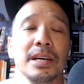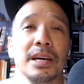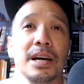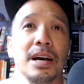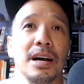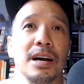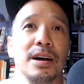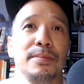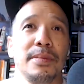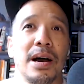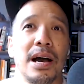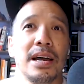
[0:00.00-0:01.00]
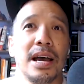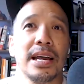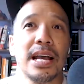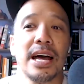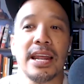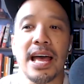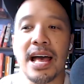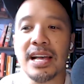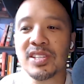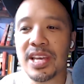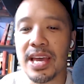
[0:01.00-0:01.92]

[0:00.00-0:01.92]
I got to ask,